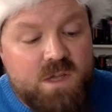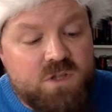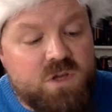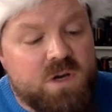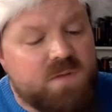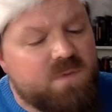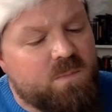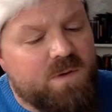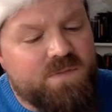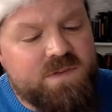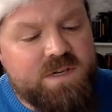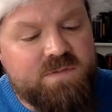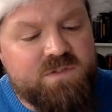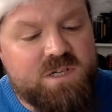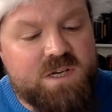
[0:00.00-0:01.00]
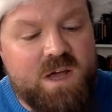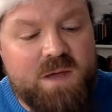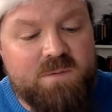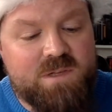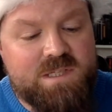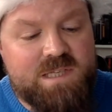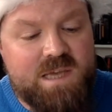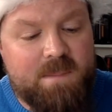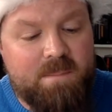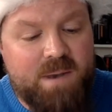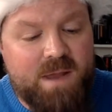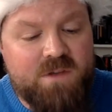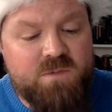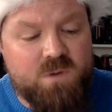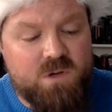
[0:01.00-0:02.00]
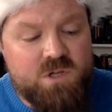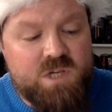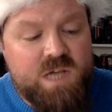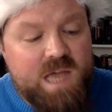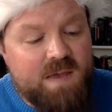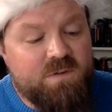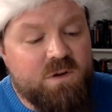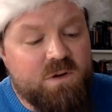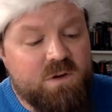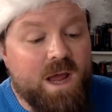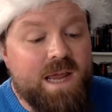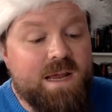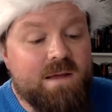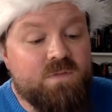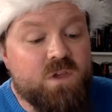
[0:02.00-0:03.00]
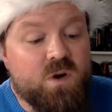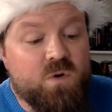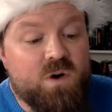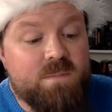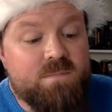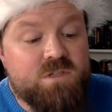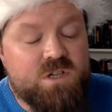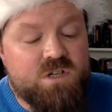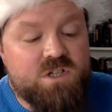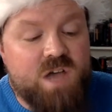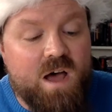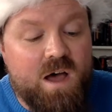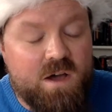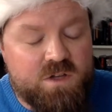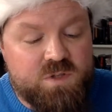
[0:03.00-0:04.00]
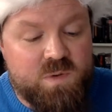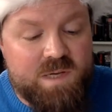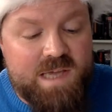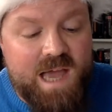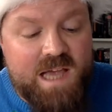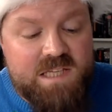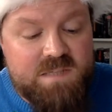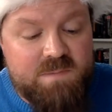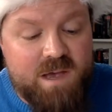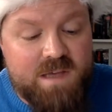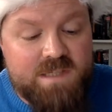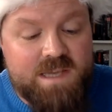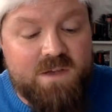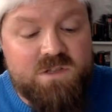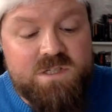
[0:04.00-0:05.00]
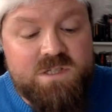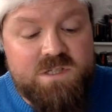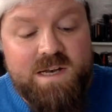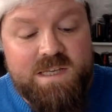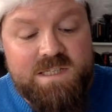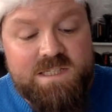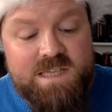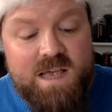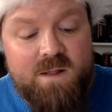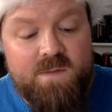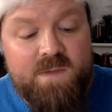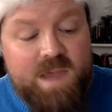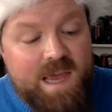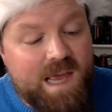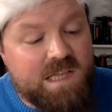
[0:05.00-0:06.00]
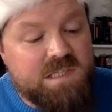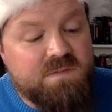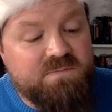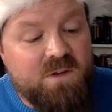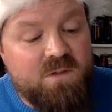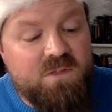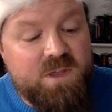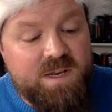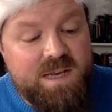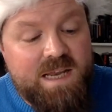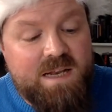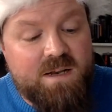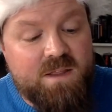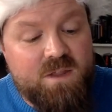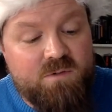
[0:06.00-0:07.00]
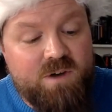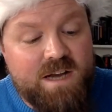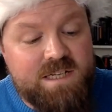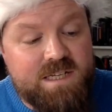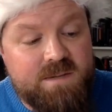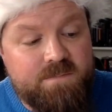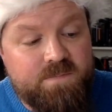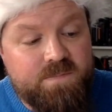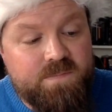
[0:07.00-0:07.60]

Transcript: Donovan wondered if tonight would see a blood watch, if he'd waken the crimson dark to a gas mask outside his cell, its filthy needle at the ready.